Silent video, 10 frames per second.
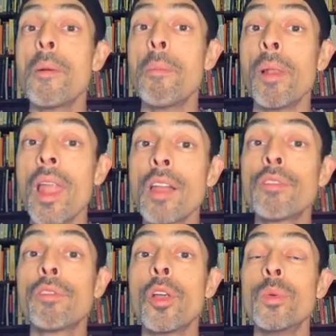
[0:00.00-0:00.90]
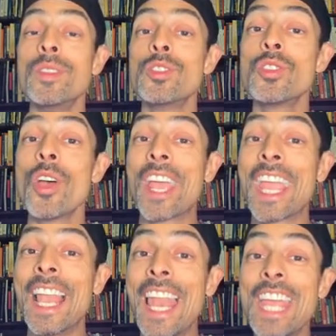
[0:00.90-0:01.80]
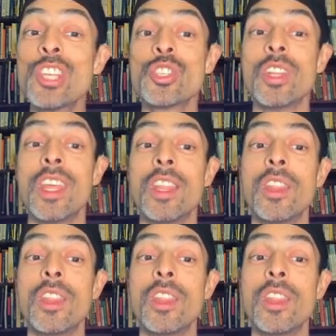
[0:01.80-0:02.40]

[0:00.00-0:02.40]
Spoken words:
blood flow and circulation